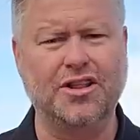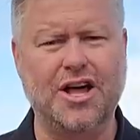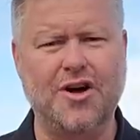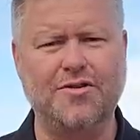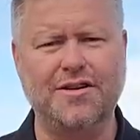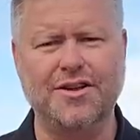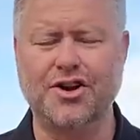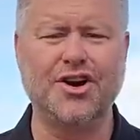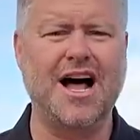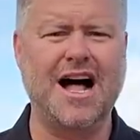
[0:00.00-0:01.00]
alone,
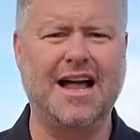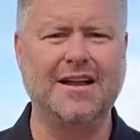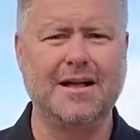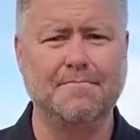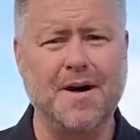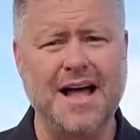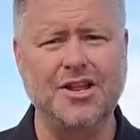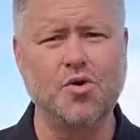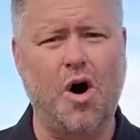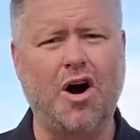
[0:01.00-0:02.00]
you're not, but
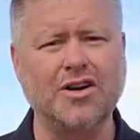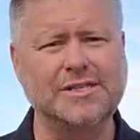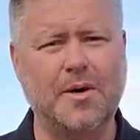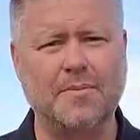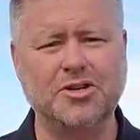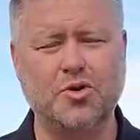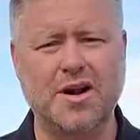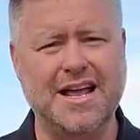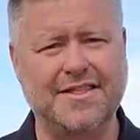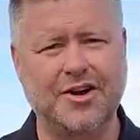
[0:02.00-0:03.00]
you are a small
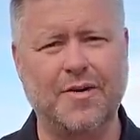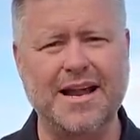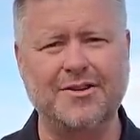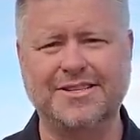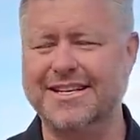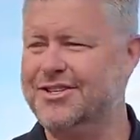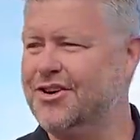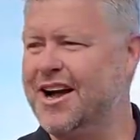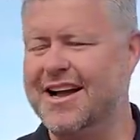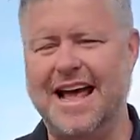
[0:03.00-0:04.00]
majority. And the great news is
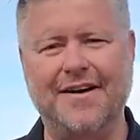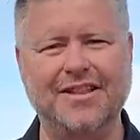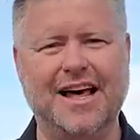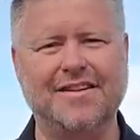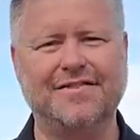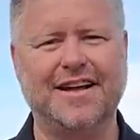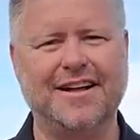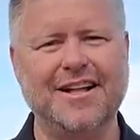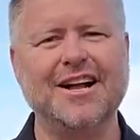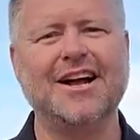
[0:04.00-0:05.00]
you're not going to have a lot of uh,
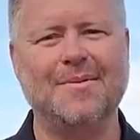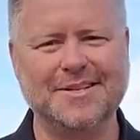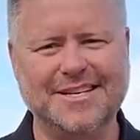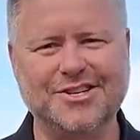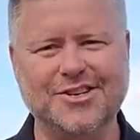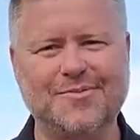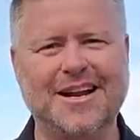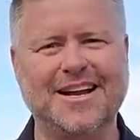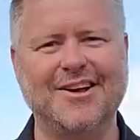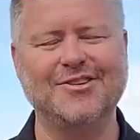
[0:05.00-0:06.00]
competition
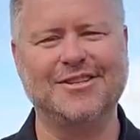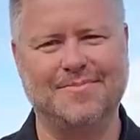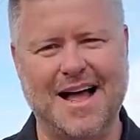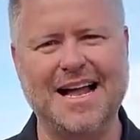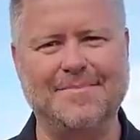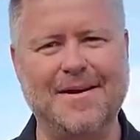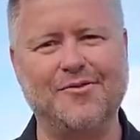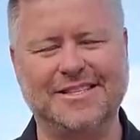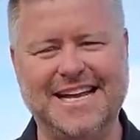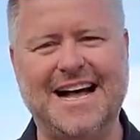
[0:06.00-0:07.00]
when it goes to buying up
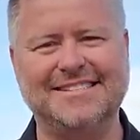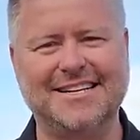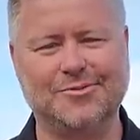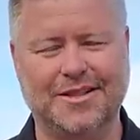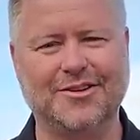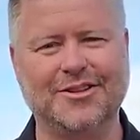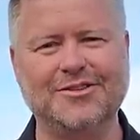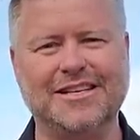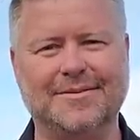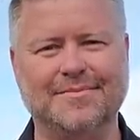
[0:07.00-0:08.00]
everyone's assets when they're
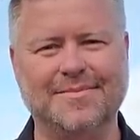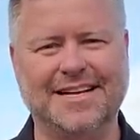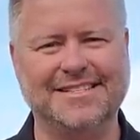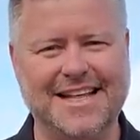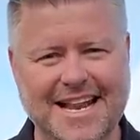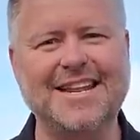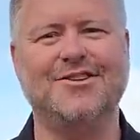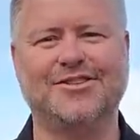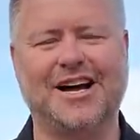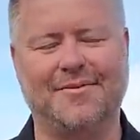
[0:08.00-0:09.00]
losing them because they didn't
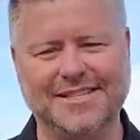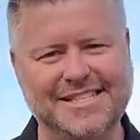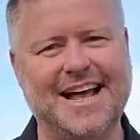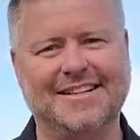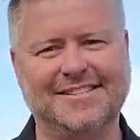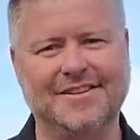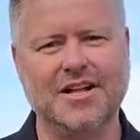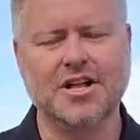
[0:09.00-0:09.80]
use common sense.